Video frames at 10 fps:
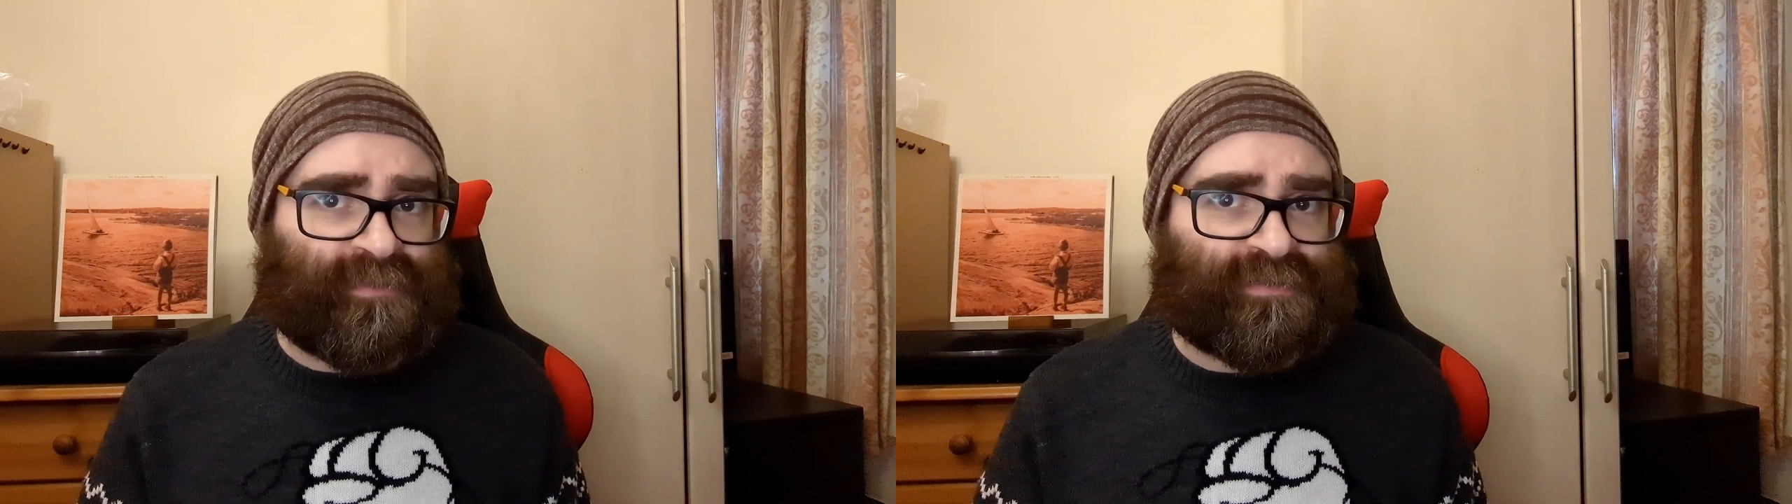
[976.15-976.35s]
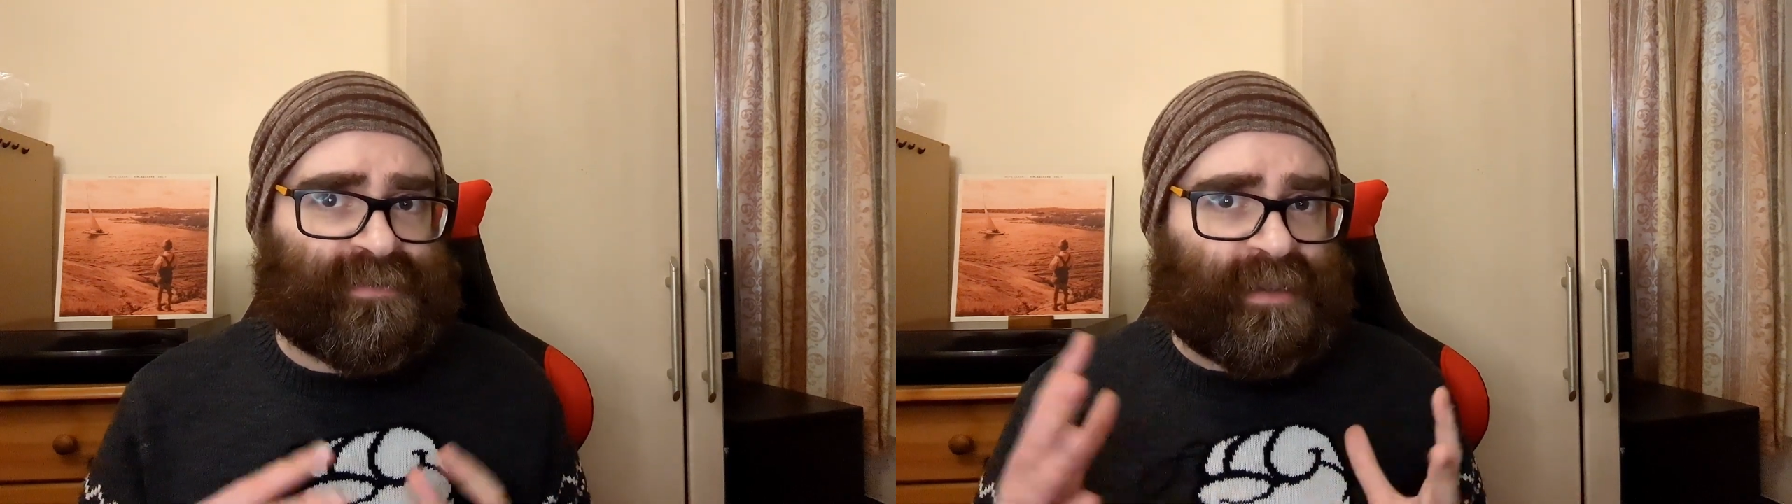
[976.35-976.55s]

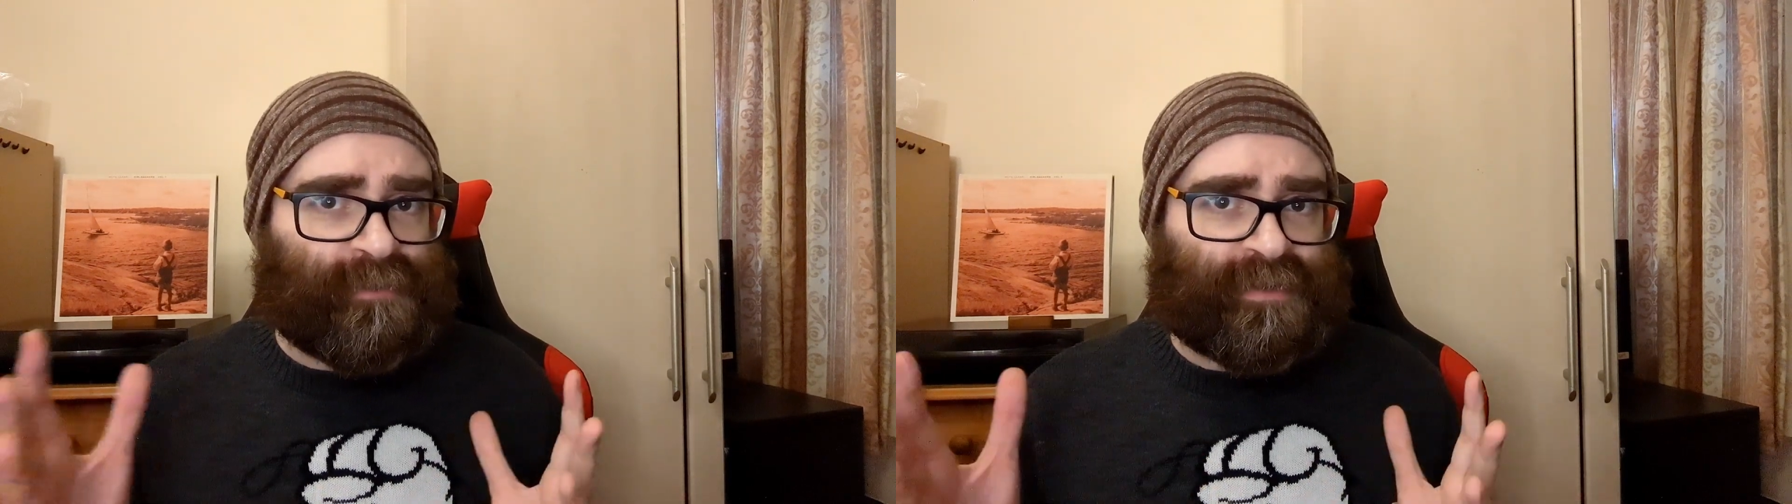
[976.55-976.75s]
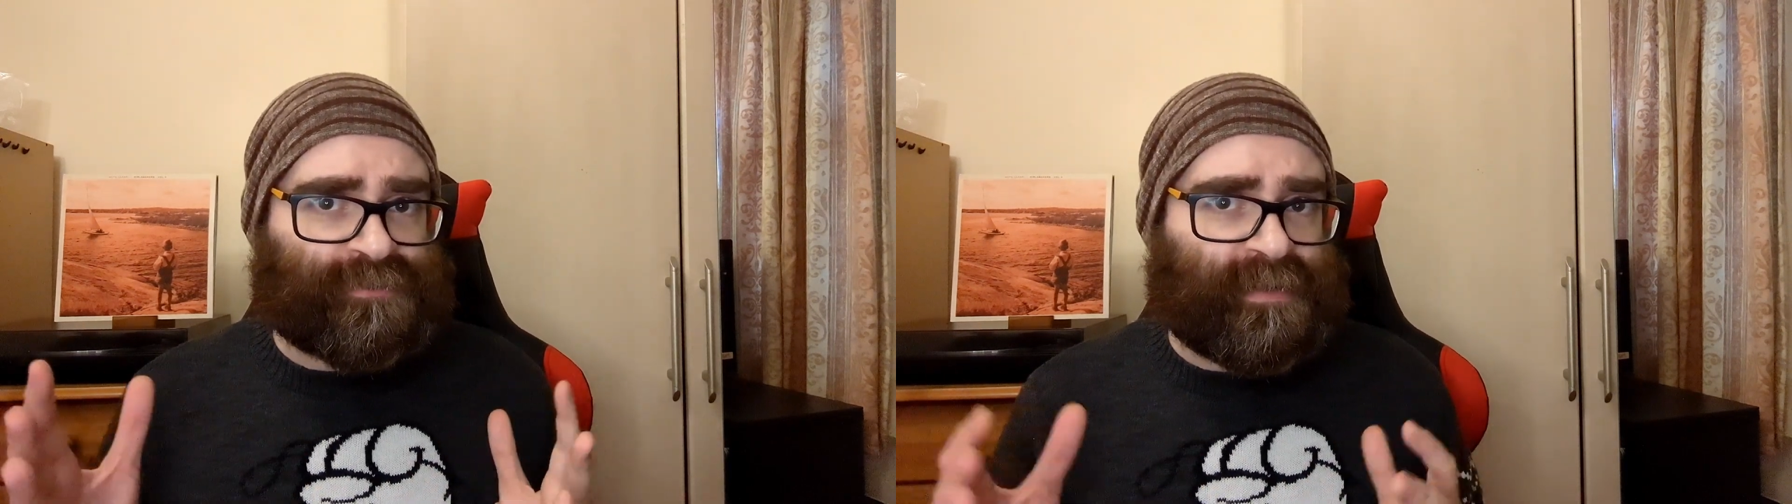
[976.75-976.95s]
for
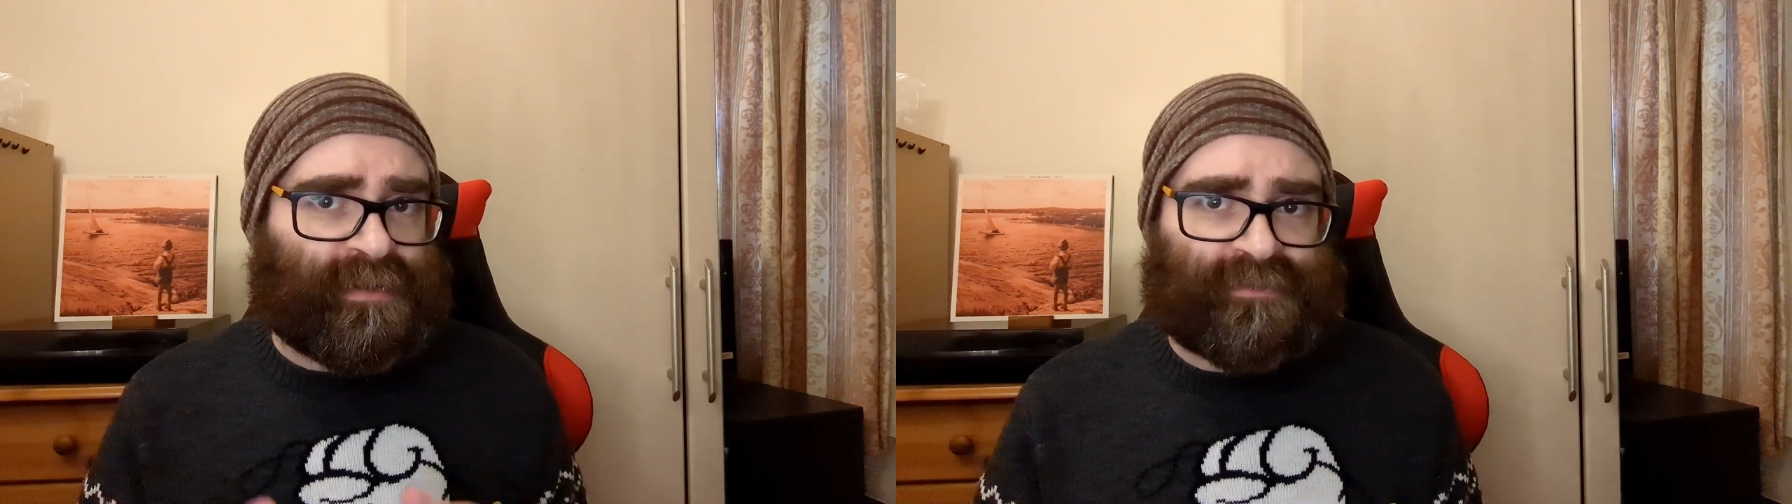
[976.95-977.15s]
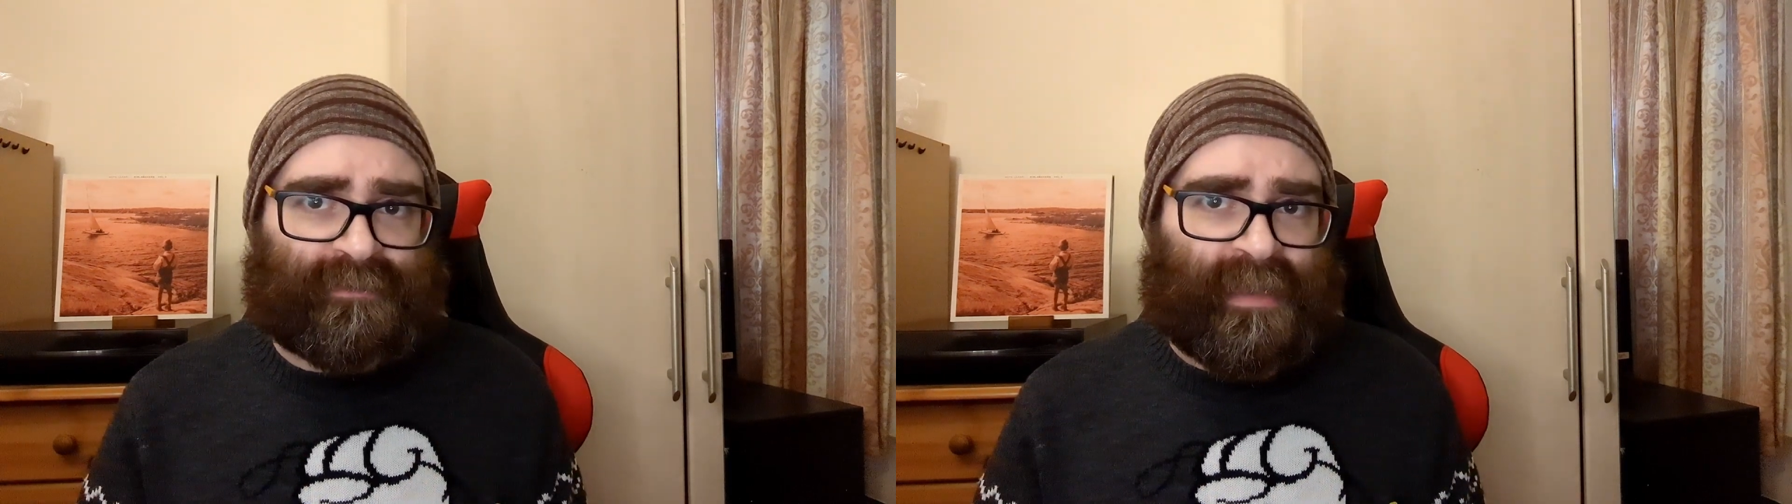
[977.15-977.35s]
segue
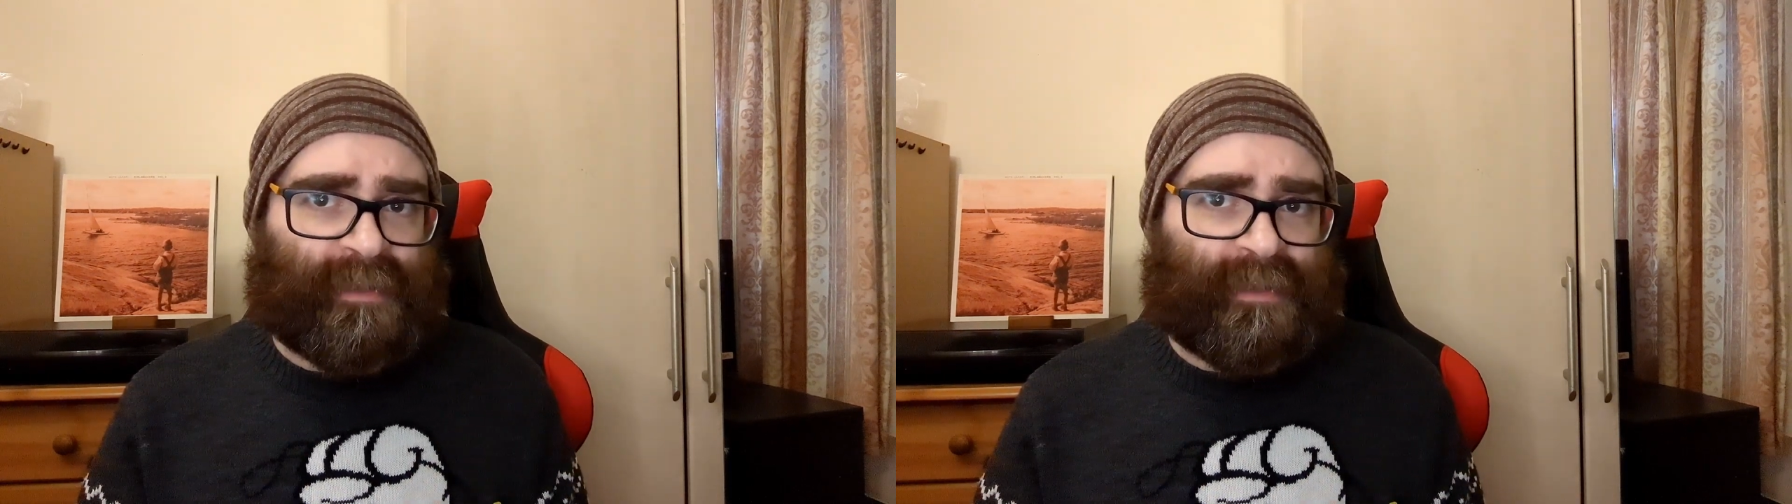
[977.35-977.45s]
tracks,